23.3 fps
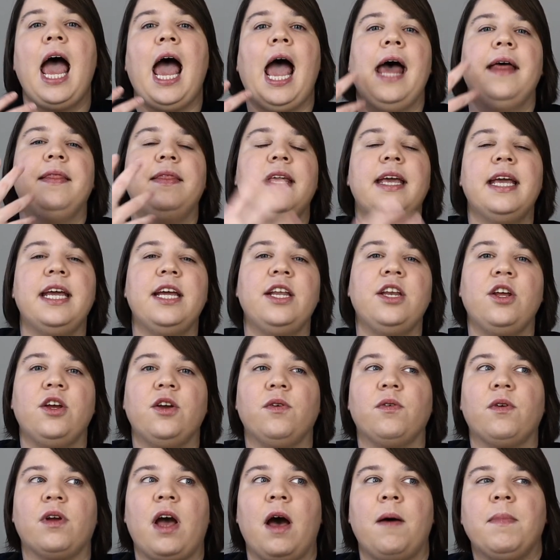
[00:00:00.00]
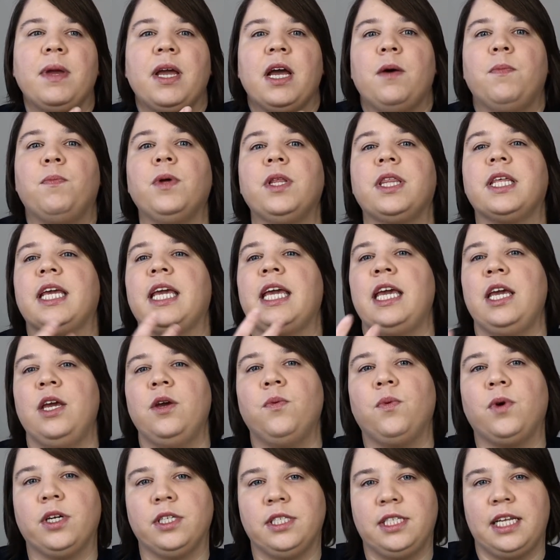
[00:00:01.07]
and then coming up with
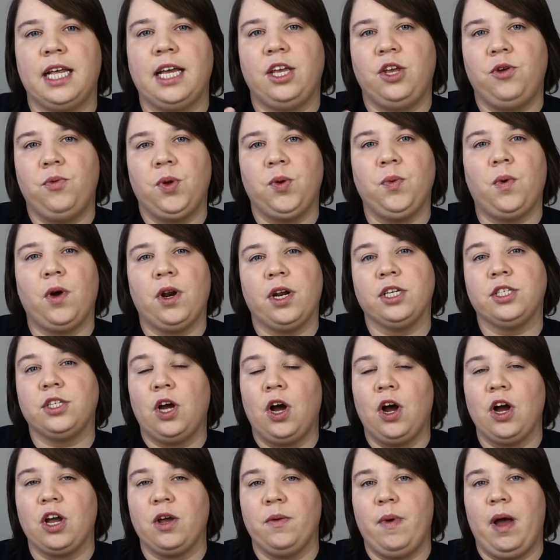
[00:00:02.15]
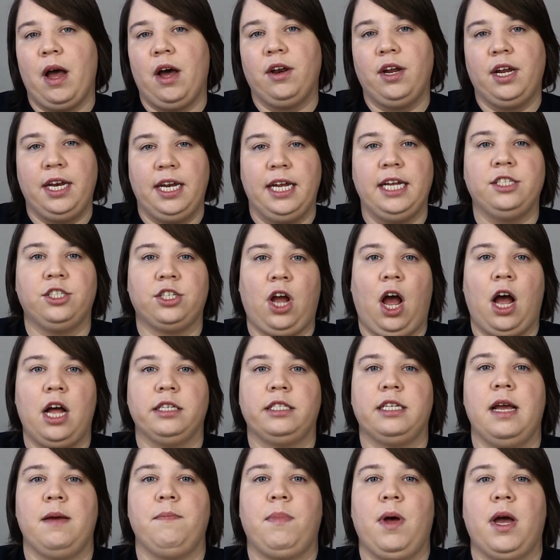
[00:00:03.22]
keywords that you would want to talk about in each
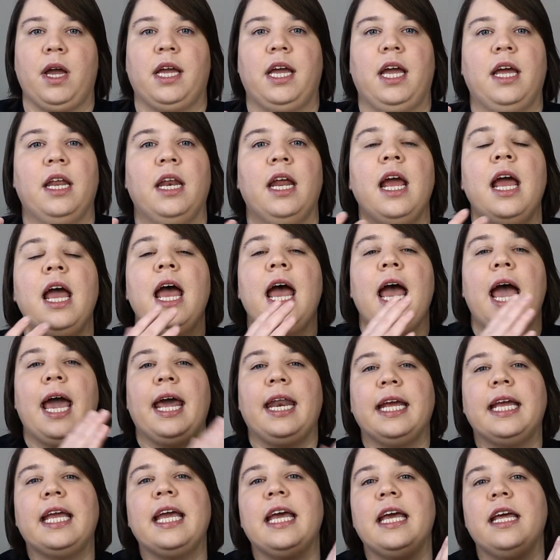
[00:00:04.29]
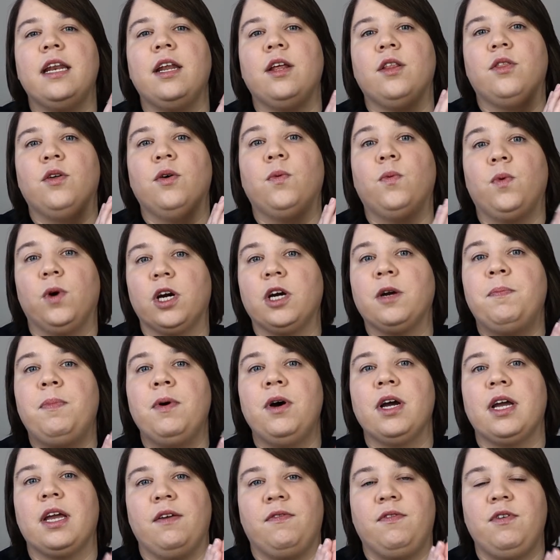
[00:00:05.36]
content bucket. And again, the
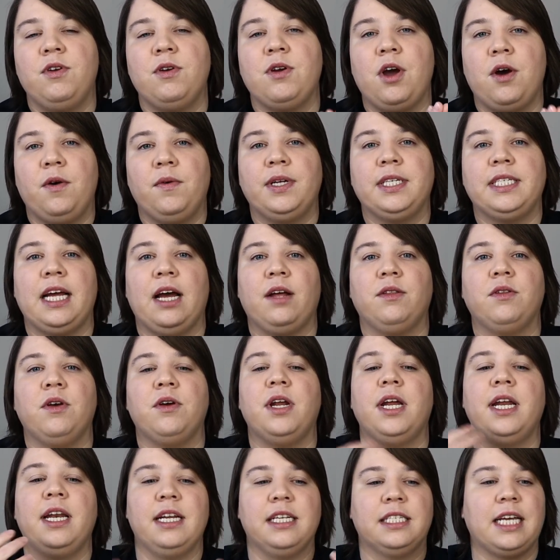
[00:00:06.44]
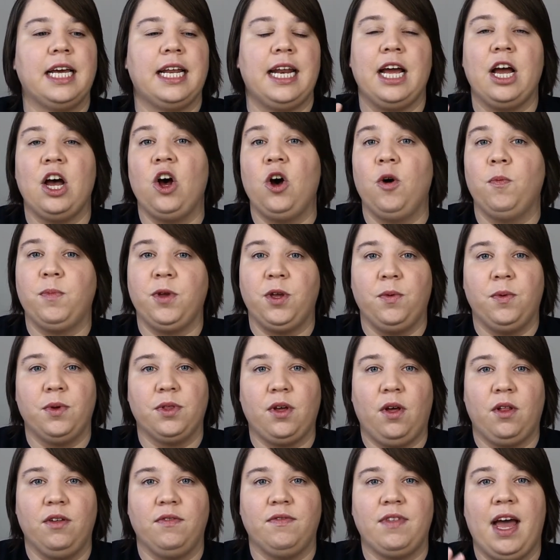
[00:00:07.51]
workbook, if you go and download it, is going to help you with
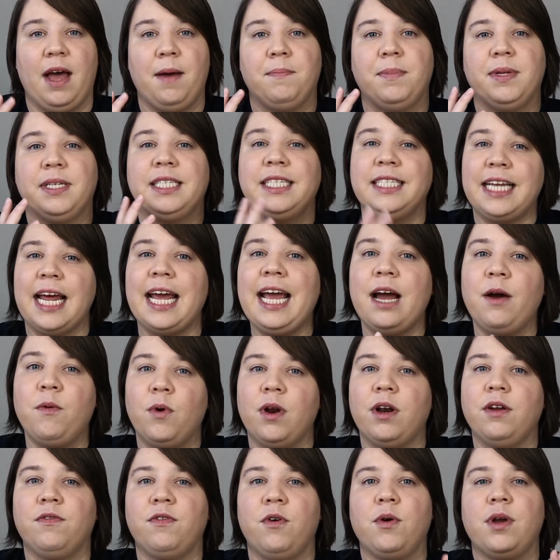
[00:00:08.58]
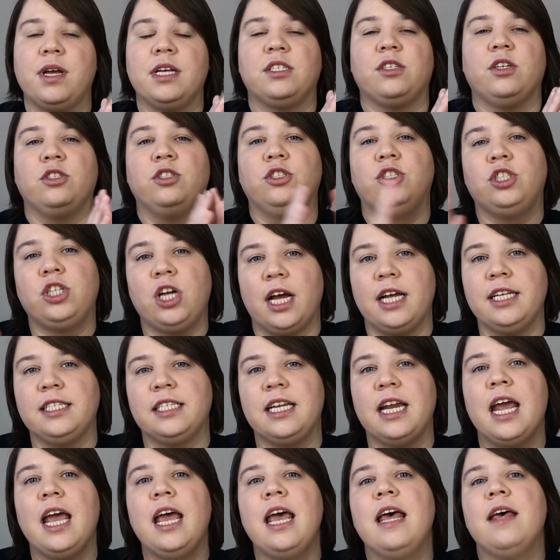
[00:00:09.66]
all of that. But today I want to focus on just
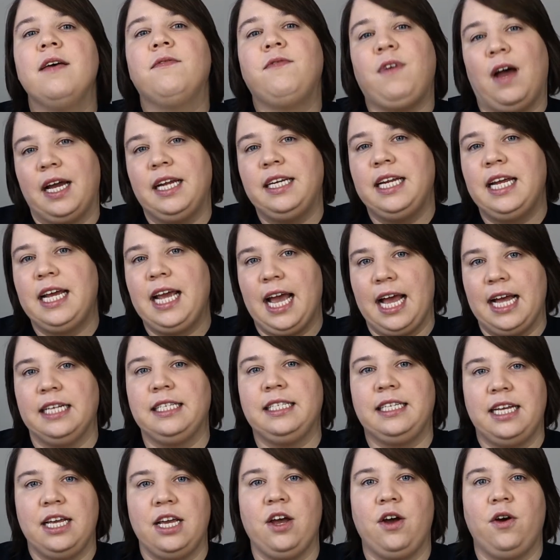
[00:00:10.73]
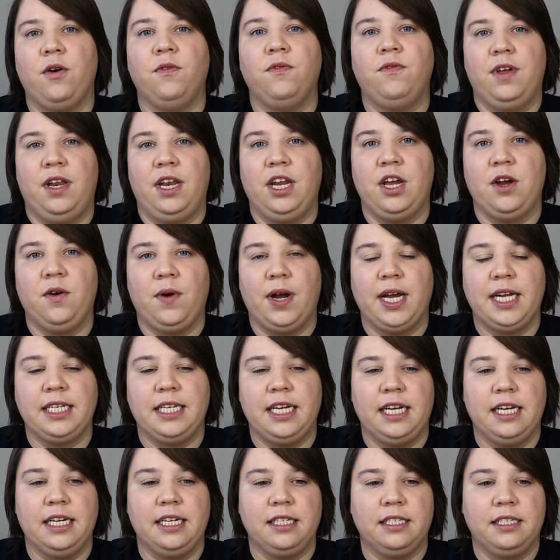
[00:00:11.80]
finding SEO video
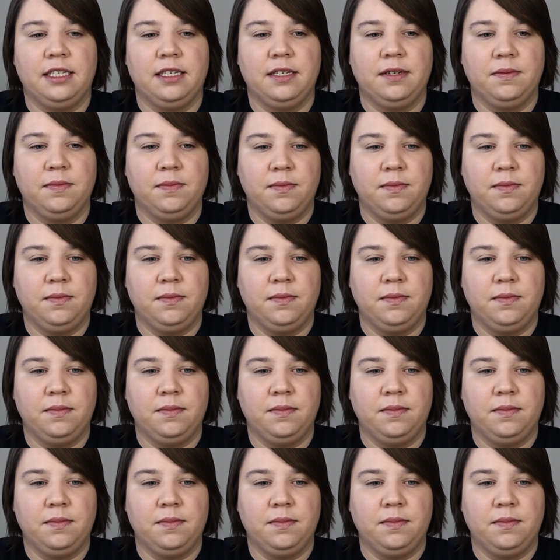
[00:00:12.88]
ideas.